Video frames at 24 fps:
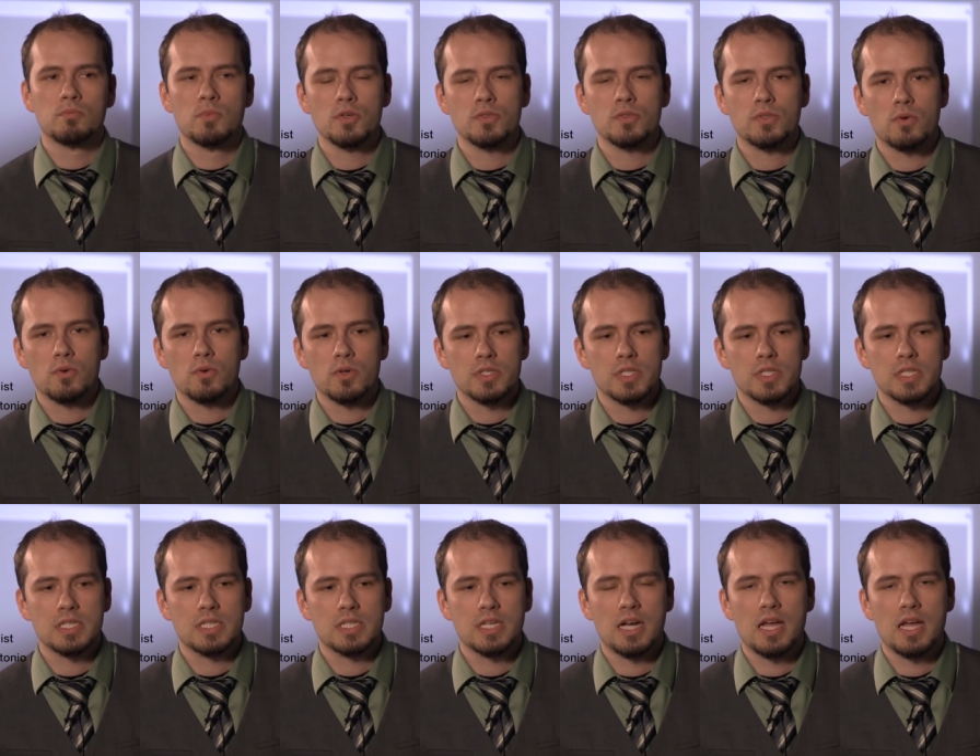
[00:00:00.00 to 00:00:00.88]
Most
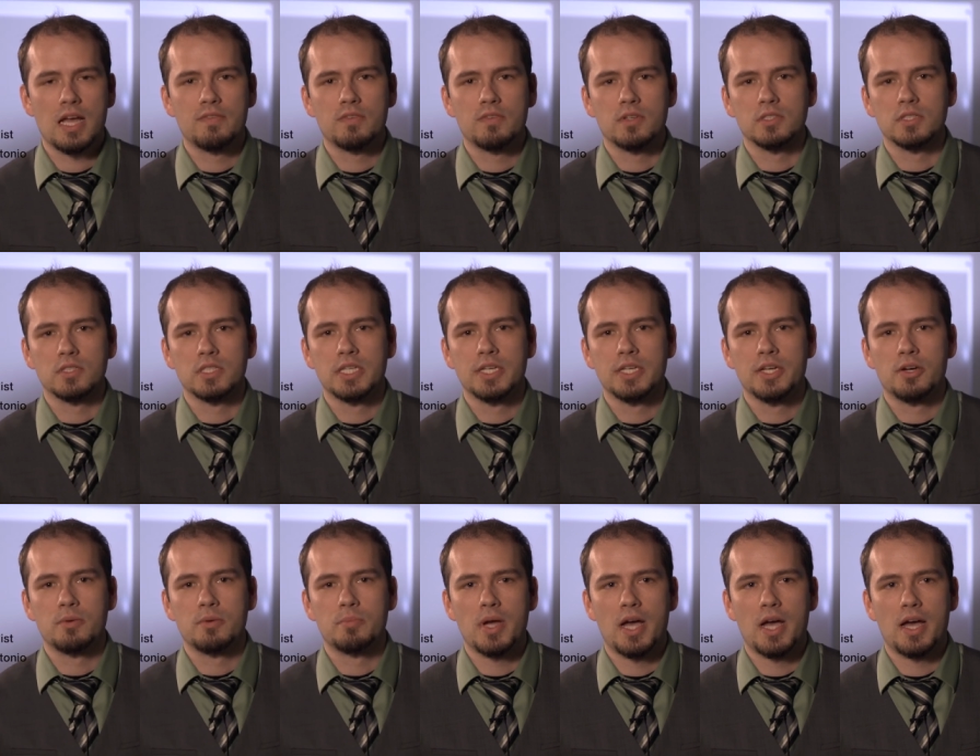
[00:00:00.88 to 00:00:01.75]
courses kind of have a
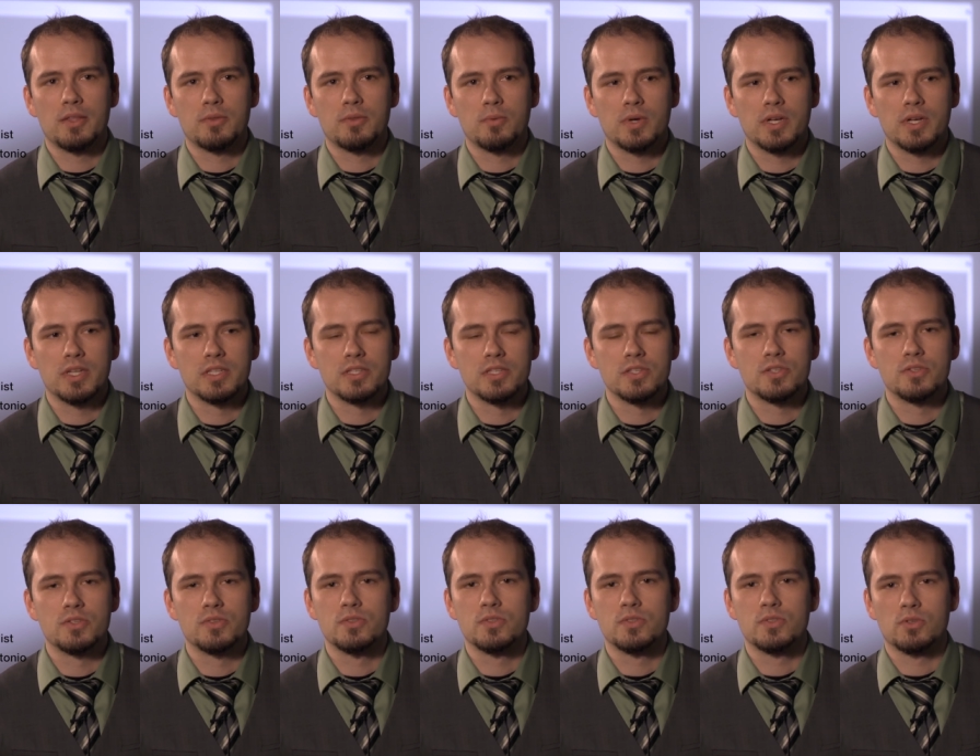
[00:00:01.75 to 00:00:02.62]
linear pathway that
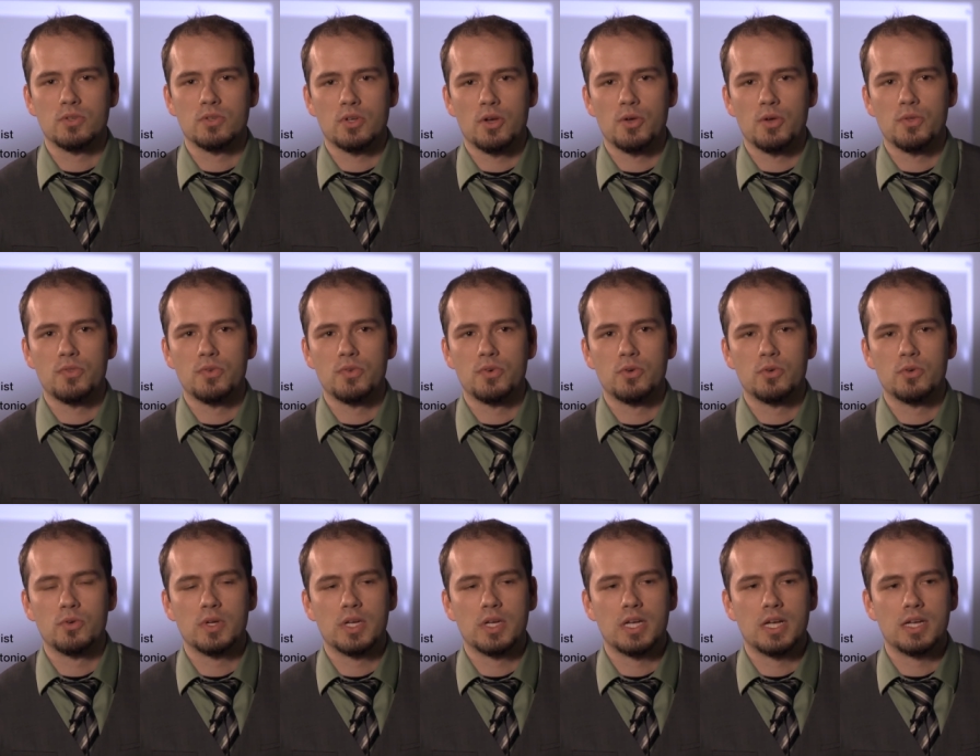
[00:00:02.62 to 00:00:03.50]
students will go
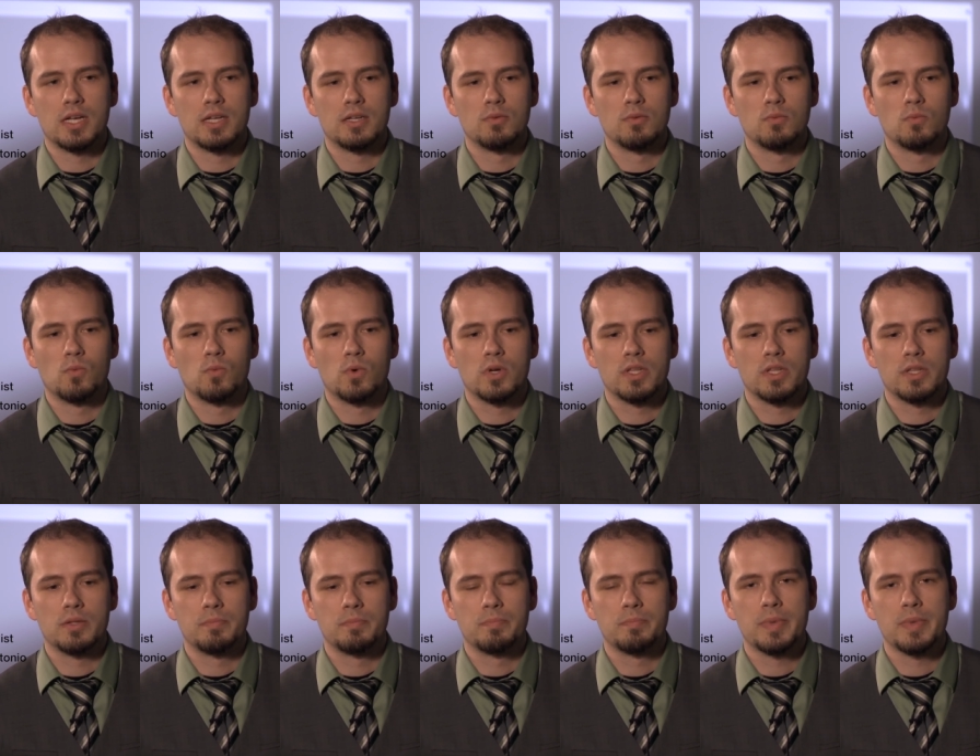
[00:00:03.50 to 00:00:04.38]
through and one of
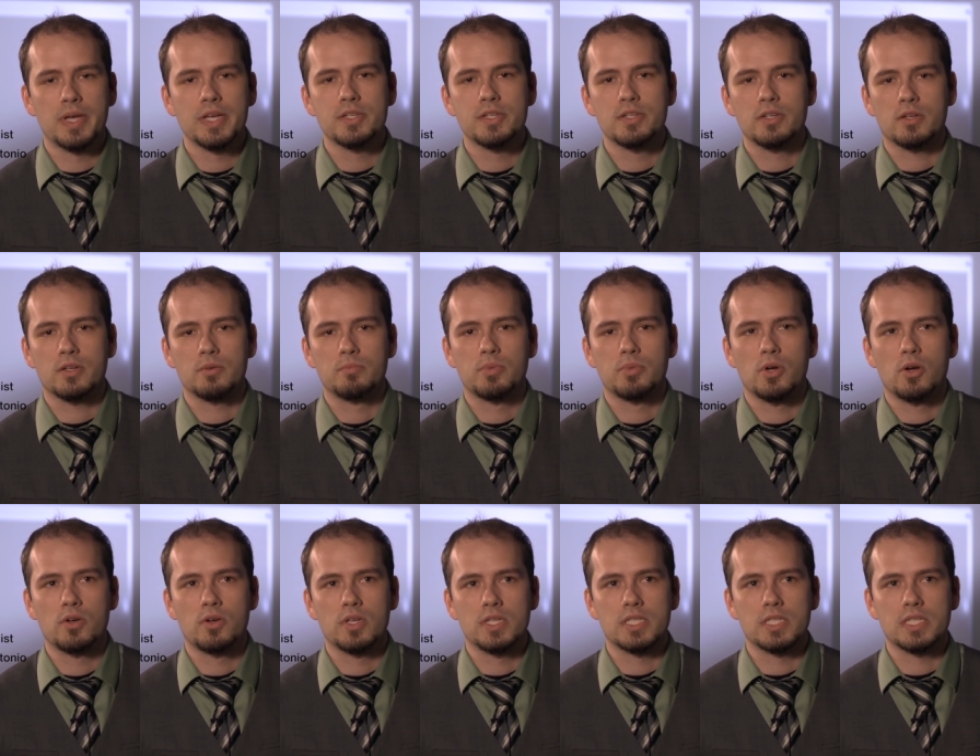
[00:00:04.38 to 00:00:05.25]
the major
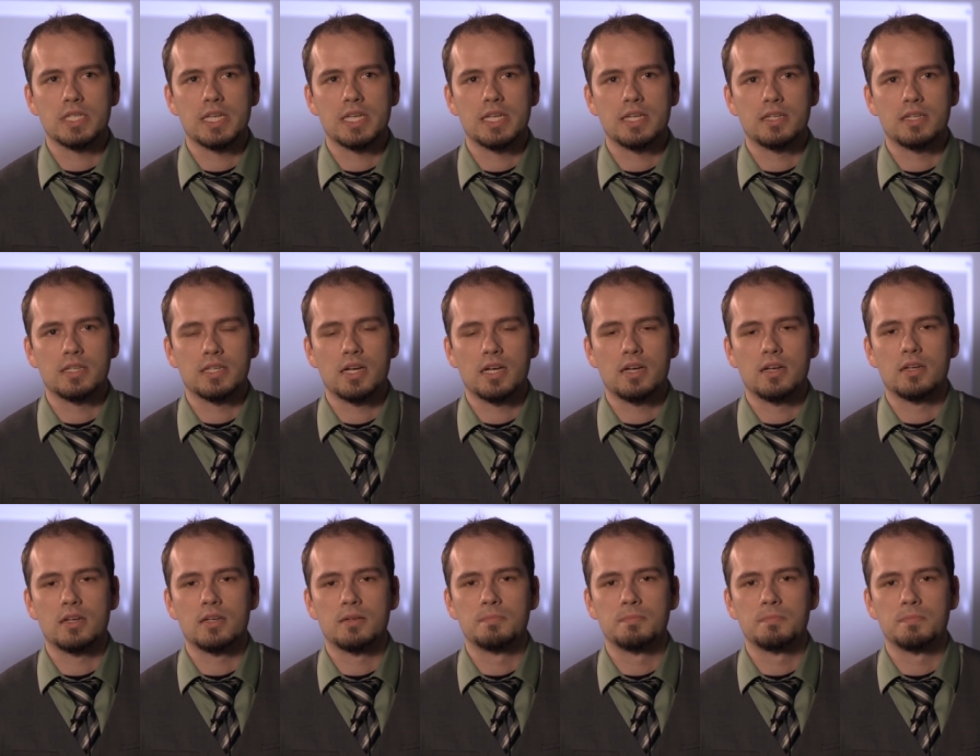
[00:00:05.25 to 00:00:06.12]
components Ken
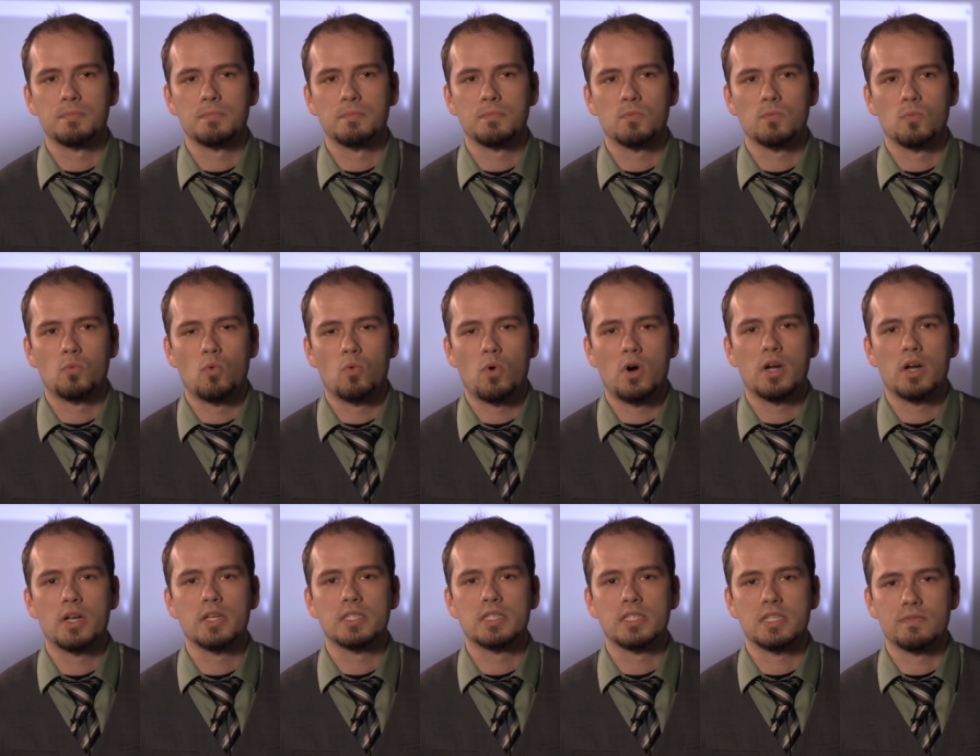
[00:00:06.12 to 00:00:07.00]
kind of
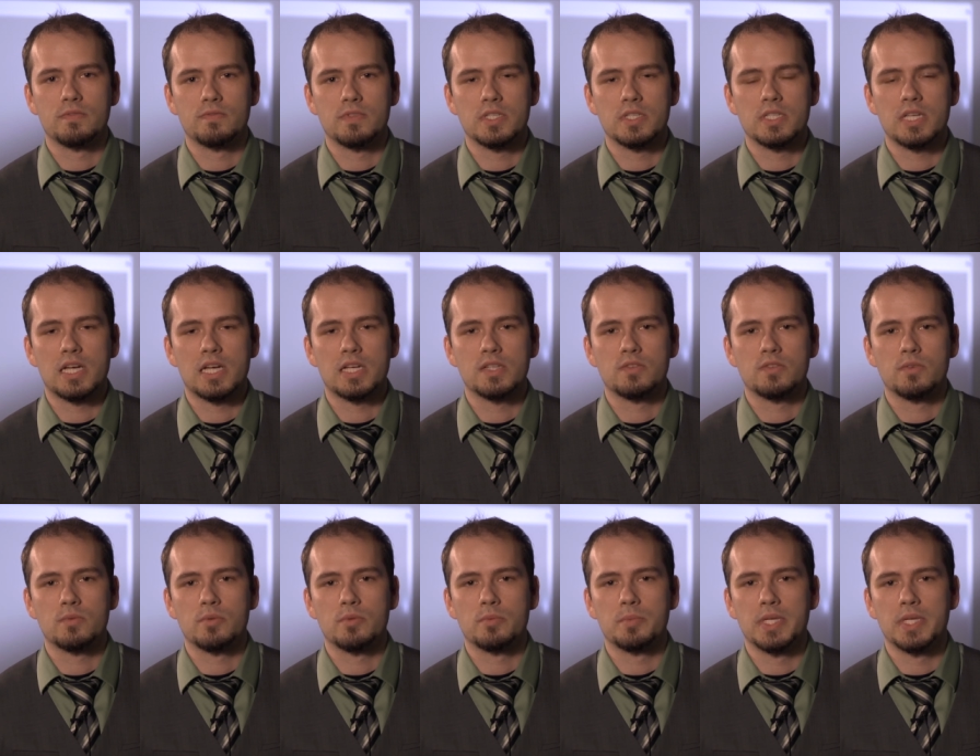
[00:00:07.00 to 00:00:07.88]
wanted to emphasize
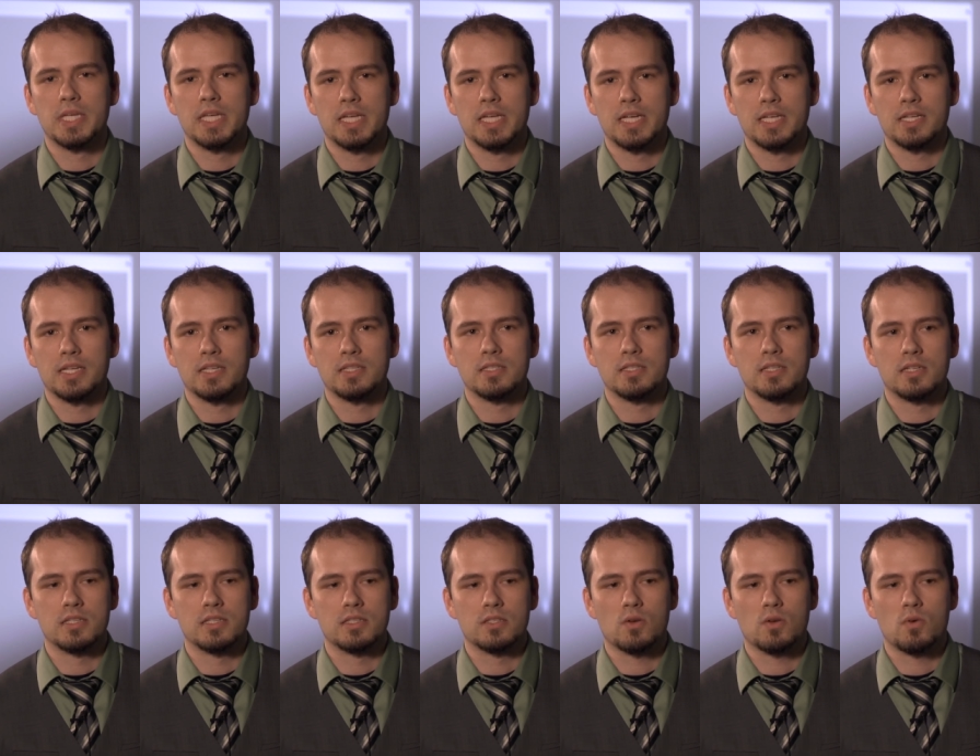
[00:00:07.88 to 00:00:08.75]
from the beginning is that
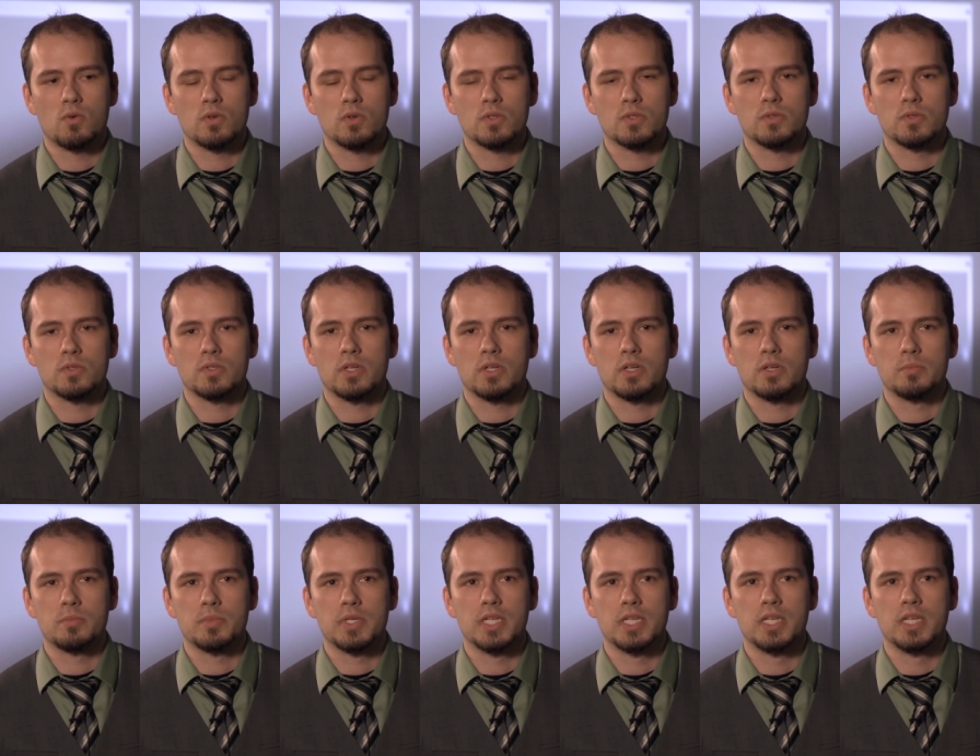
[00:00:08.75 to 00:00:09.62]
his course was going
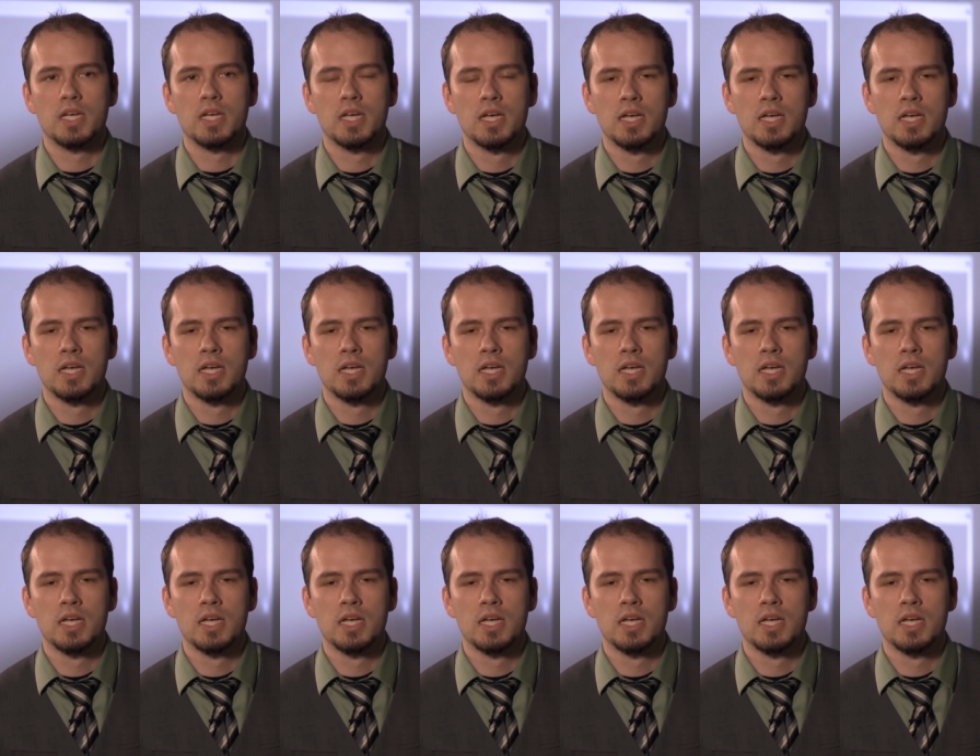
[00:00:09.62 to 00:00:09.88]
to be